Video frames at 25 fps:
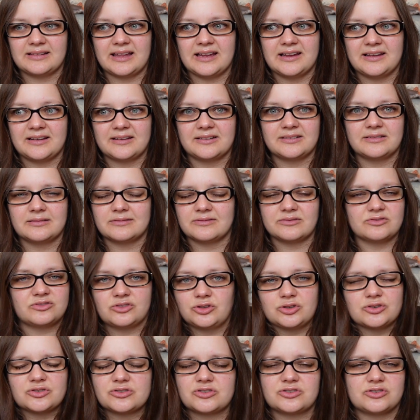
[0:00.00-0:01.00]
Like,
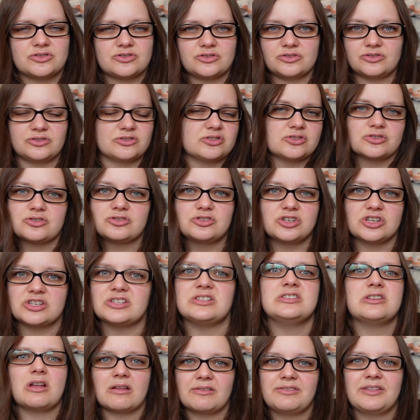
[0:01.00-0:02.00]
there's there's just
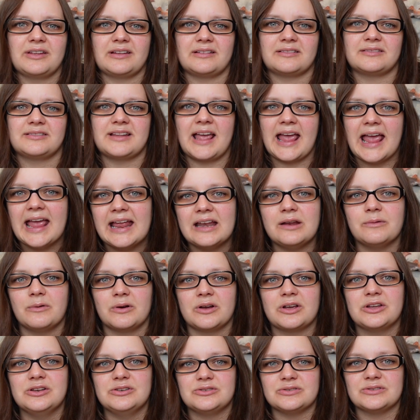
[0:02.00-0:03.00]
nothing that
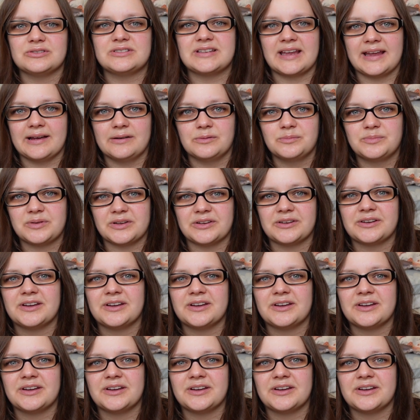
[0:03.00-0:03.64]
anyone can do to help you.